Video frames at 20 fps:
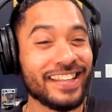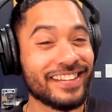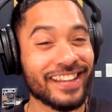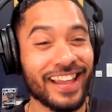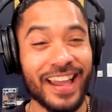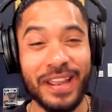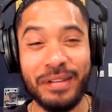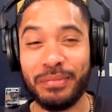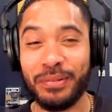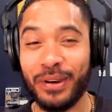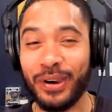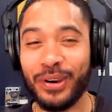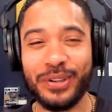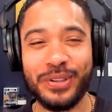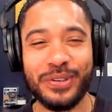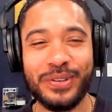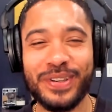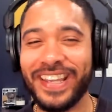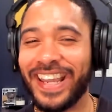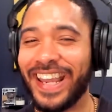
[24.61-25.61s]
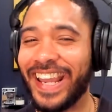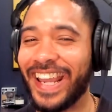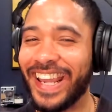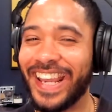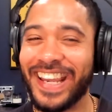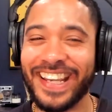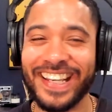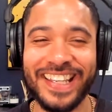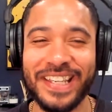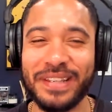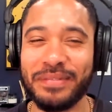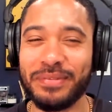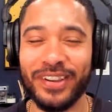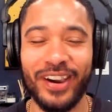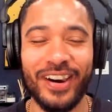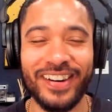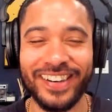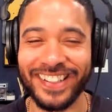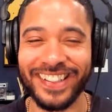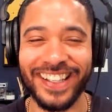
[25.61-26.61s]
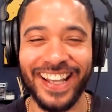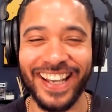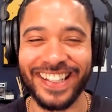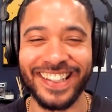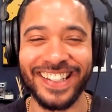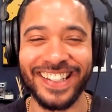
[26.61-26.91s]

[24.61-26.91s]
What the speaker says: like, bro, you can't keep talking like